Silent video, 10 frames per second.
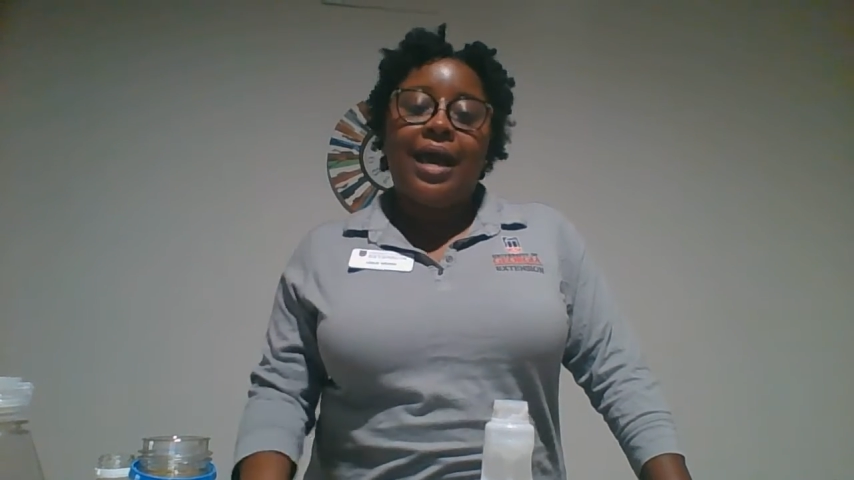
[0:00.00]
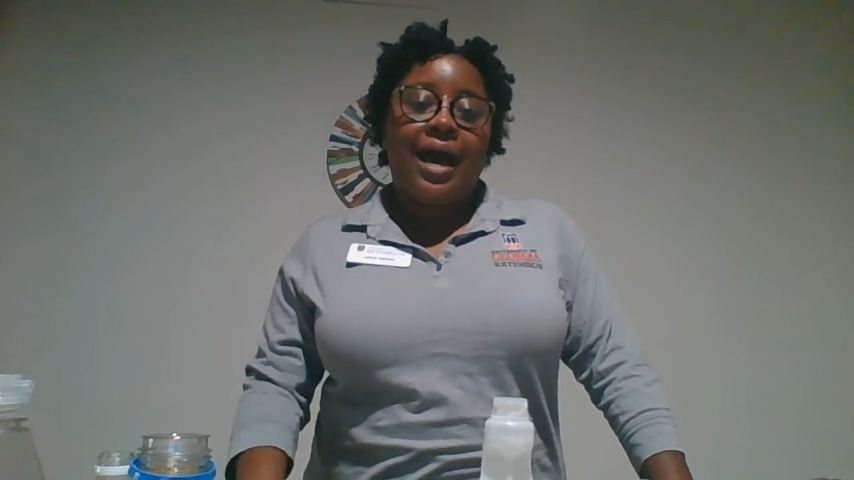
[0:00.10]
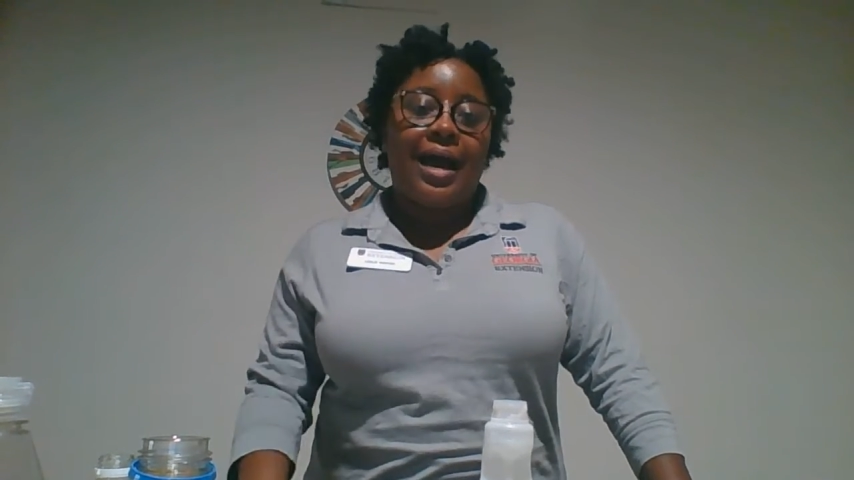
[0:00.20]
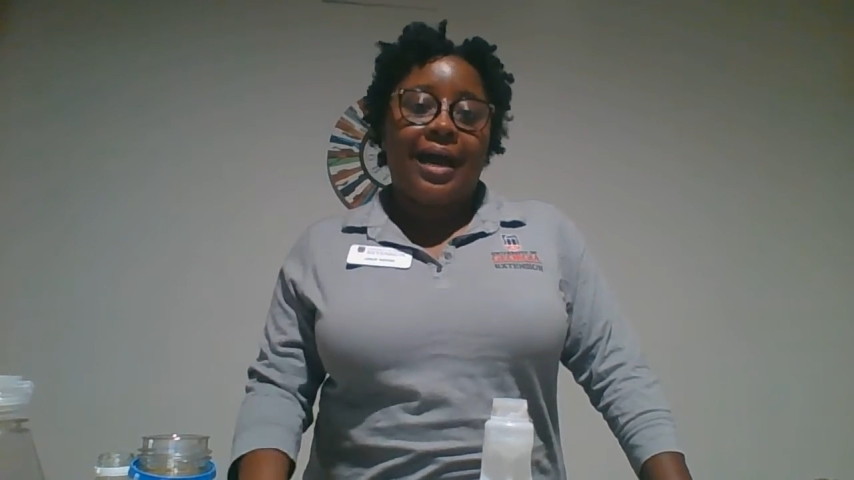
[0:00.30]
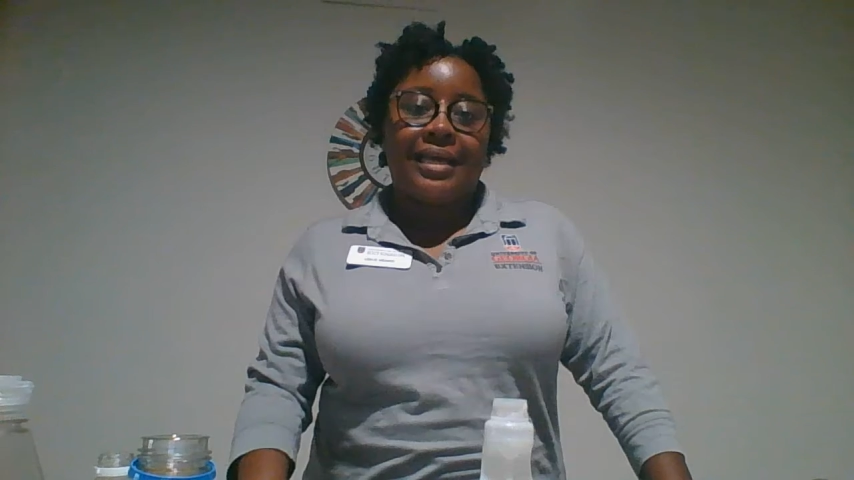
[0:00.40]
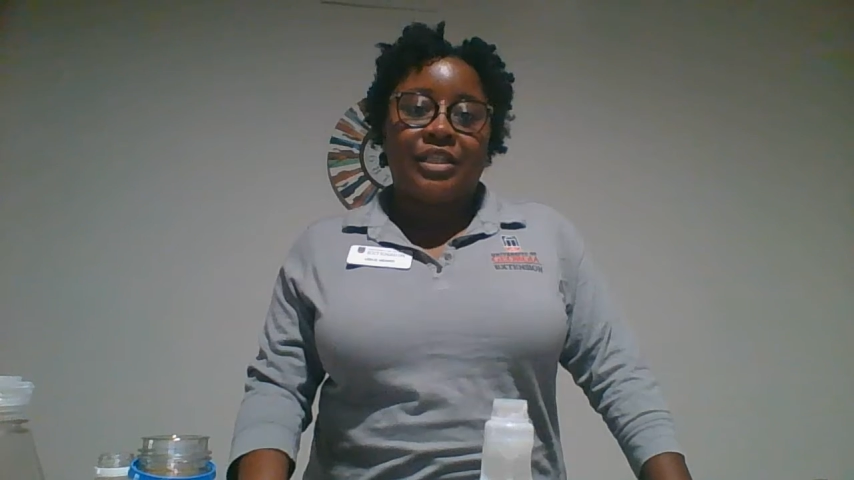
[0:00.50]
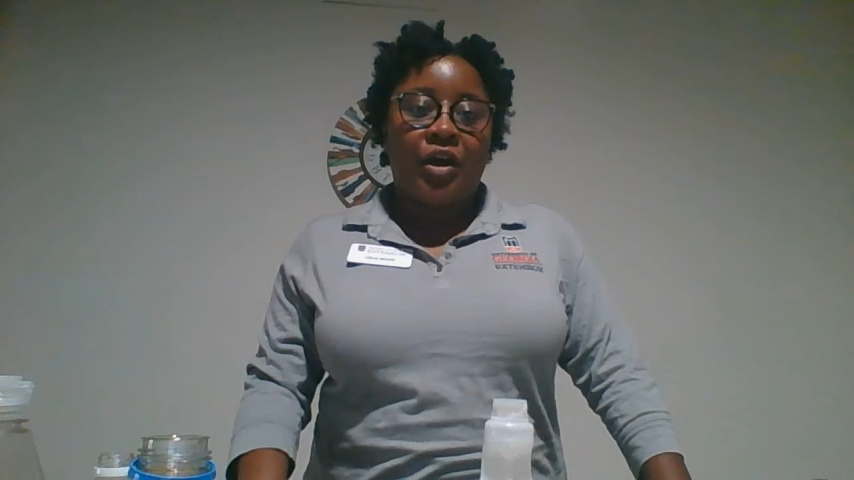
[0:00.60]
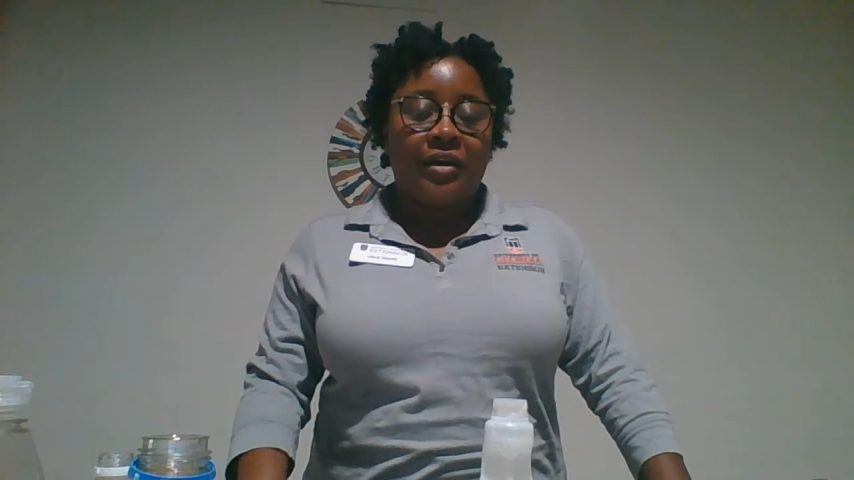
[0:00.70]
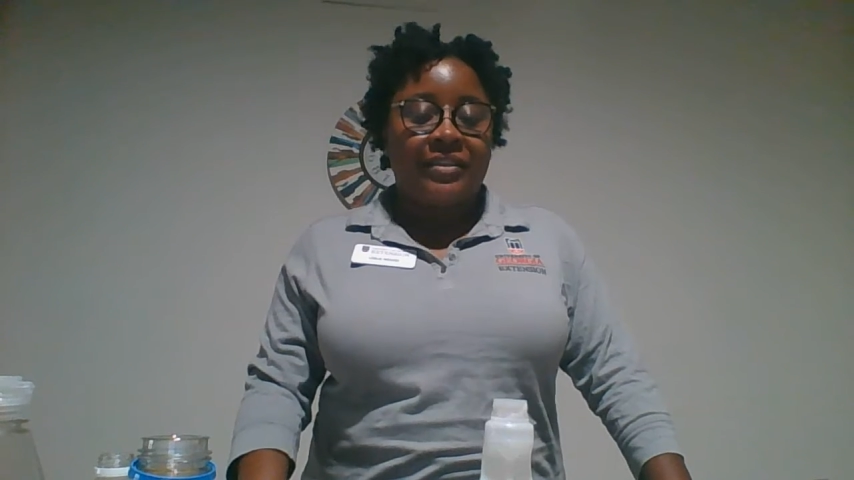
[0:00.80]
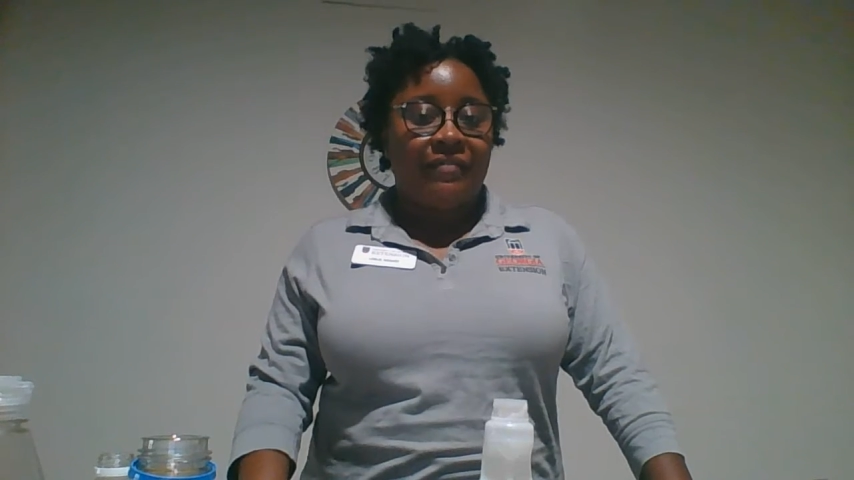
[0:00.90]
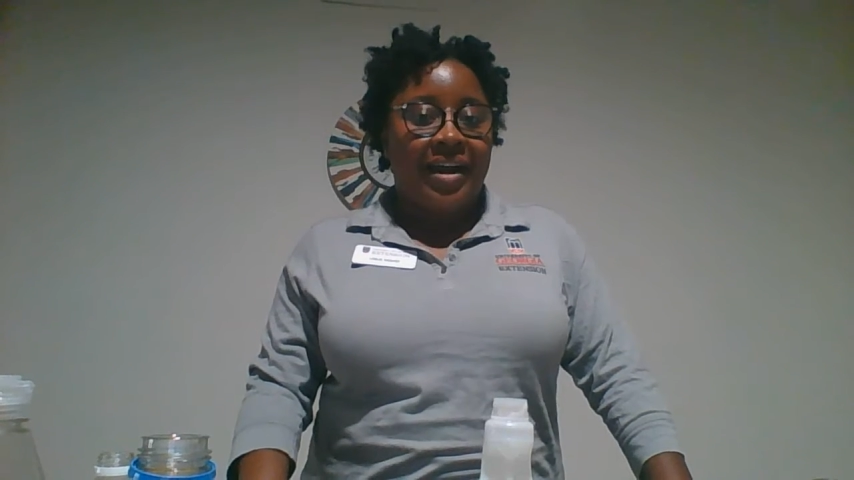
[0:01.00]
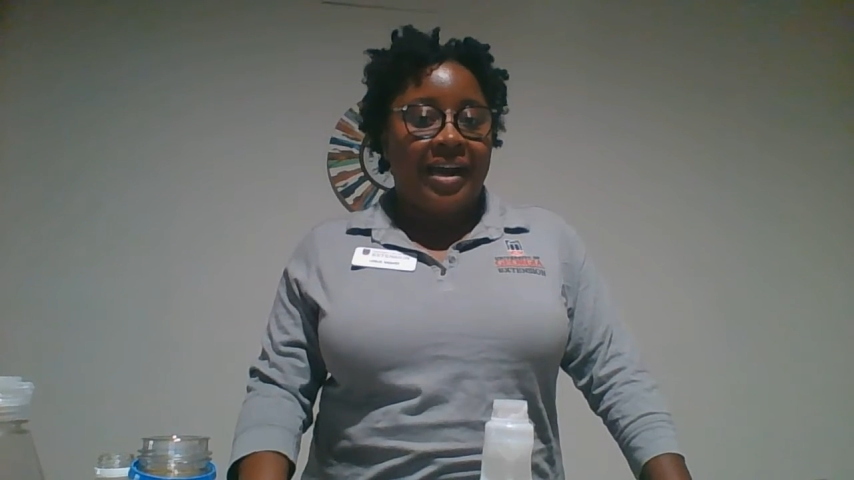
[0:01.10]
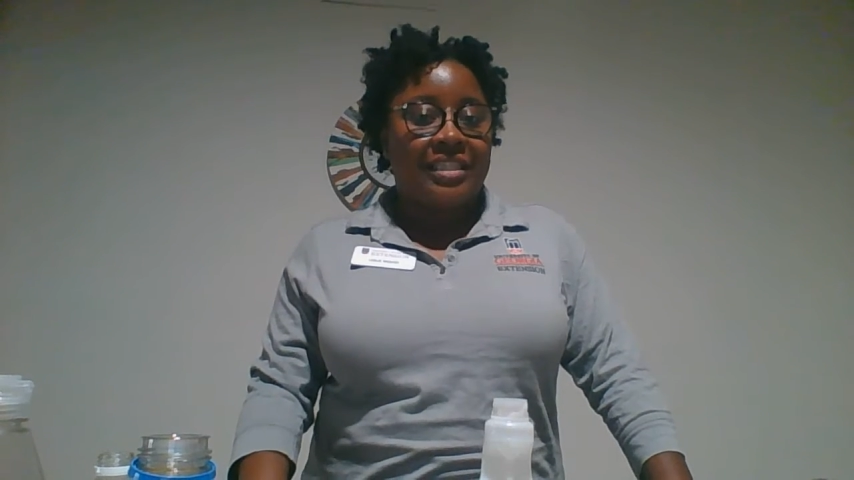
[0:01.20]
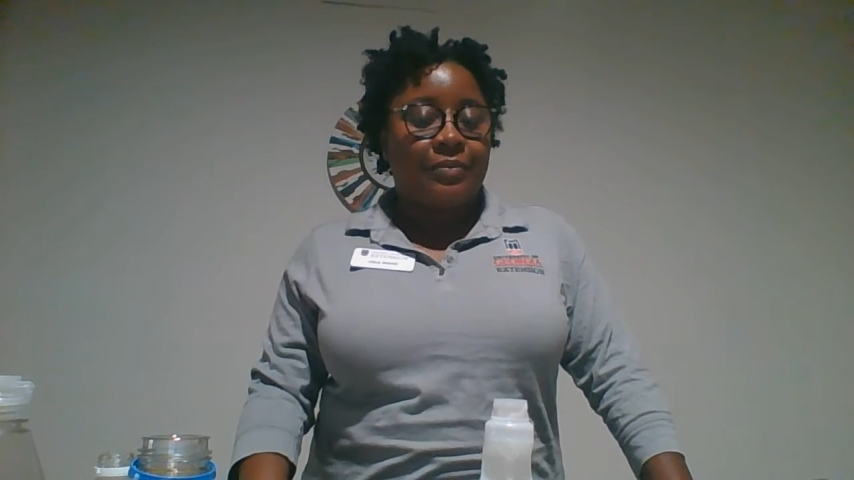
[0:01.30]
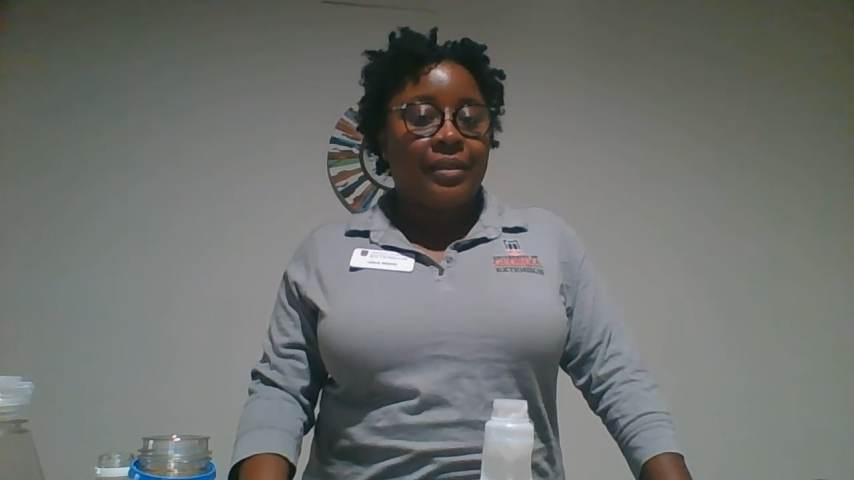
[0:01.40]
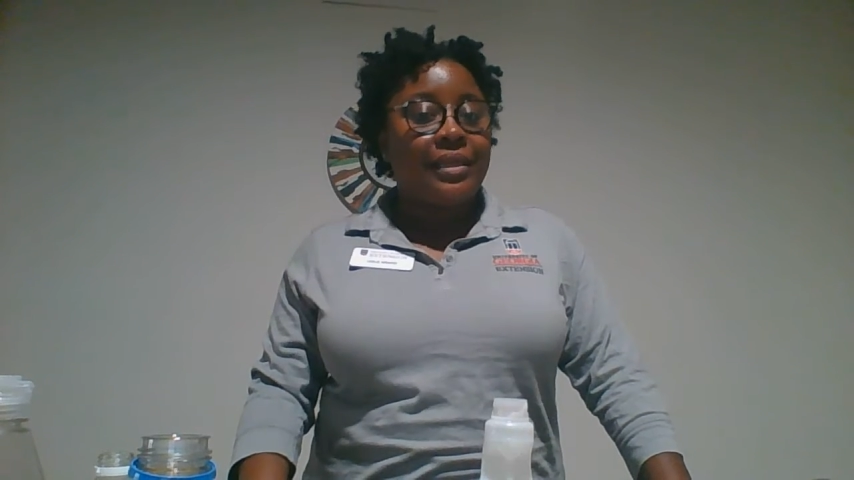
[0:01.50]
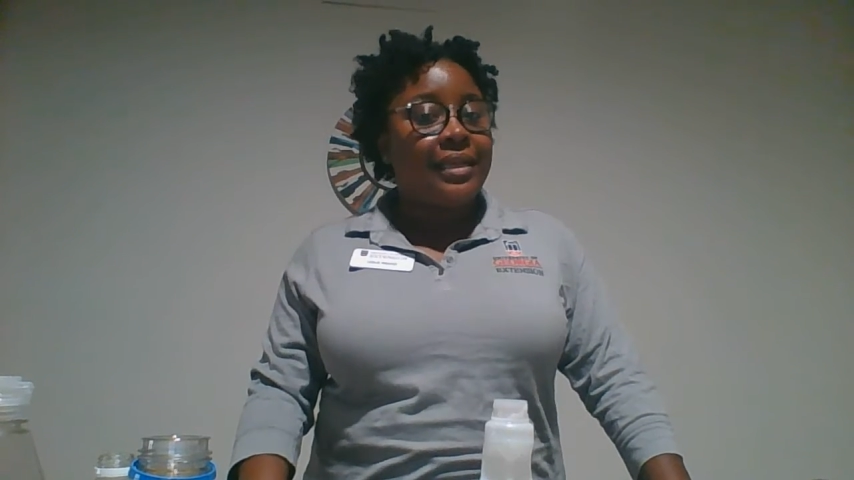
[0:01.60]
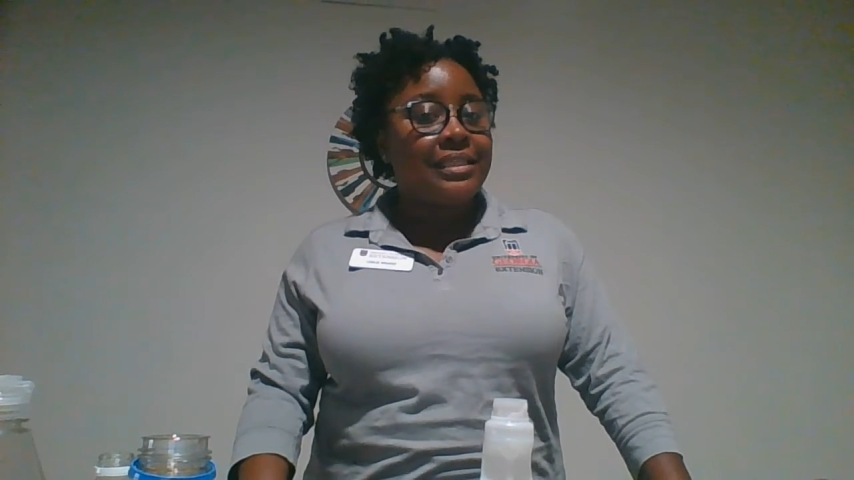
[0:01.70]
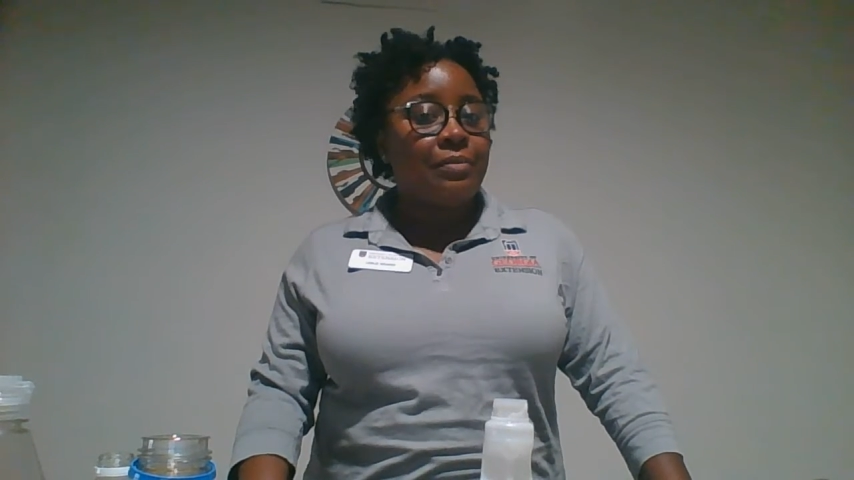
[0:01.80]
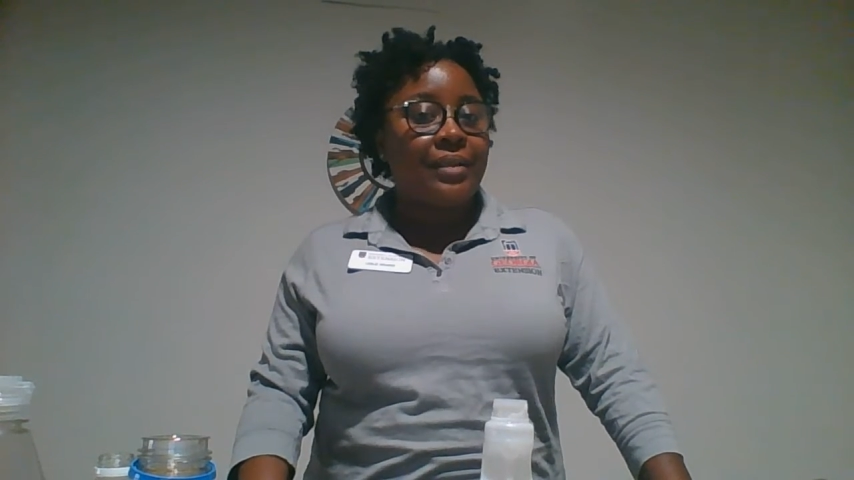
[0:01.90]
it's hard to find some
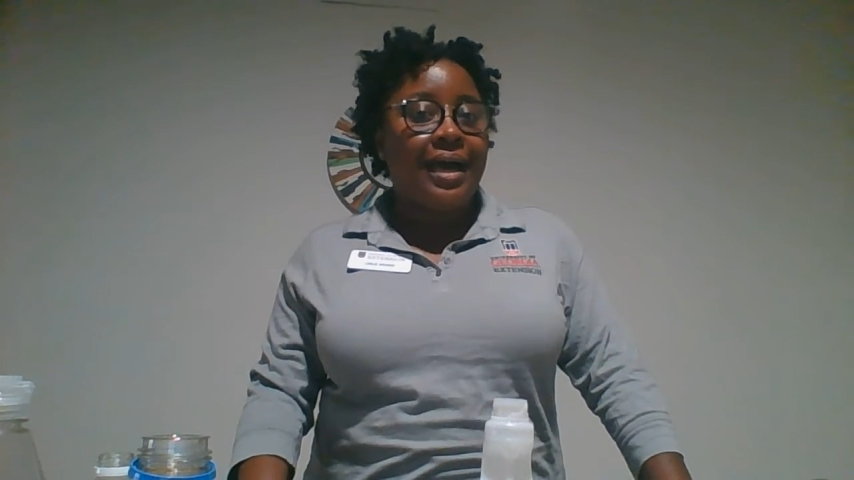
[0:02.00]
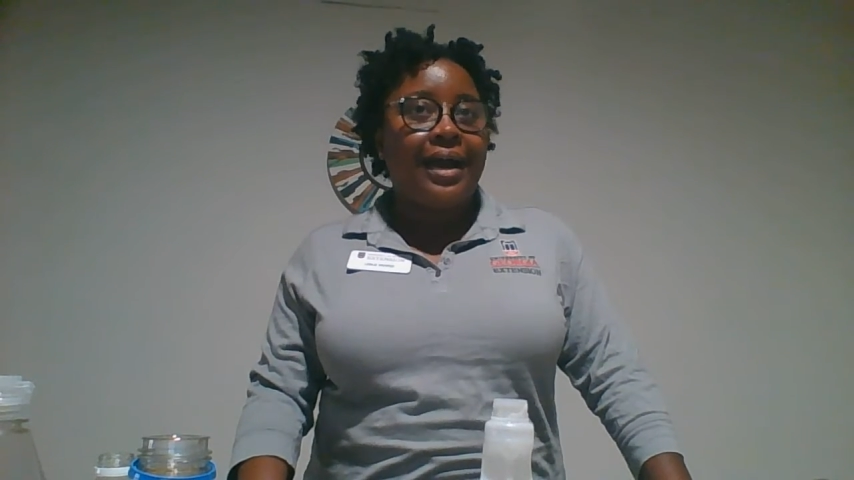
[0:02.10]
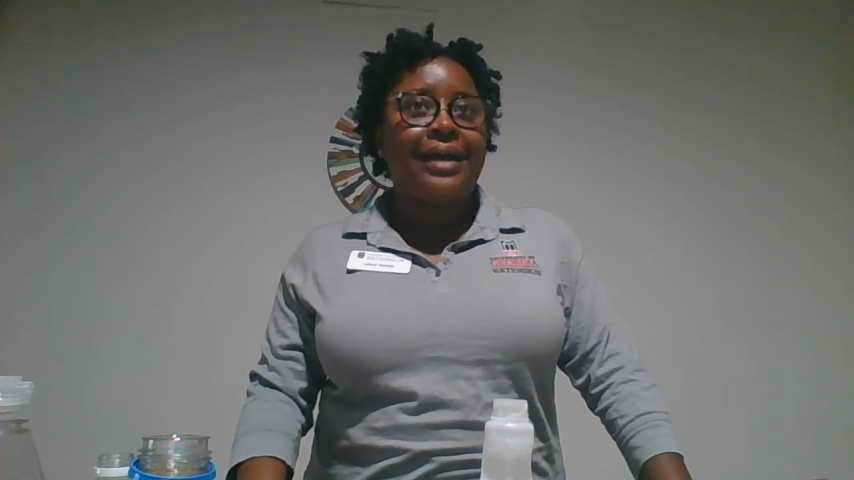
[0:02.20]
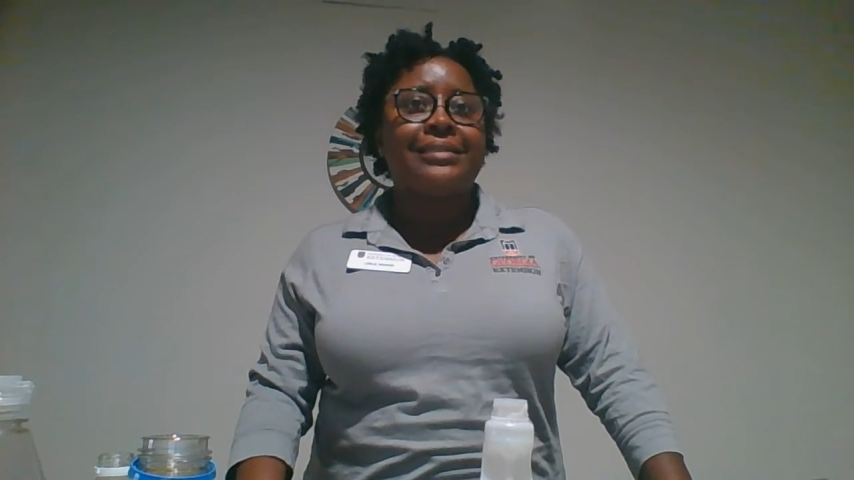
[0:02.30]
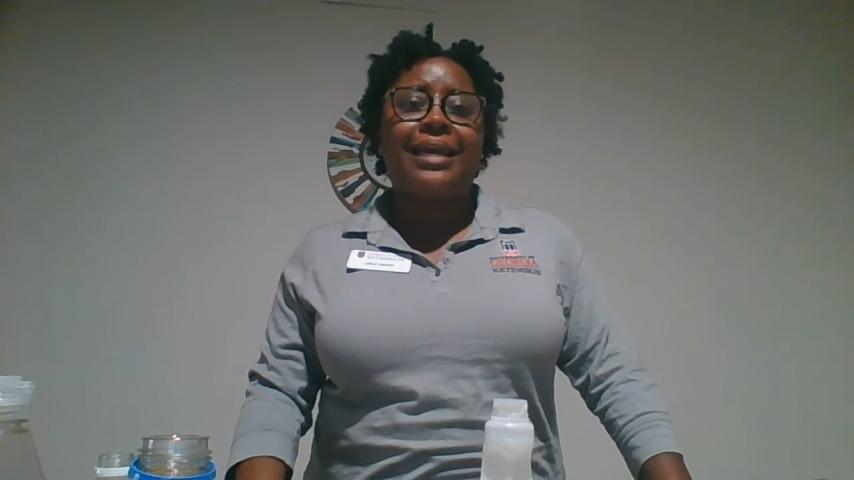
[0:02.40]
cleaning supplies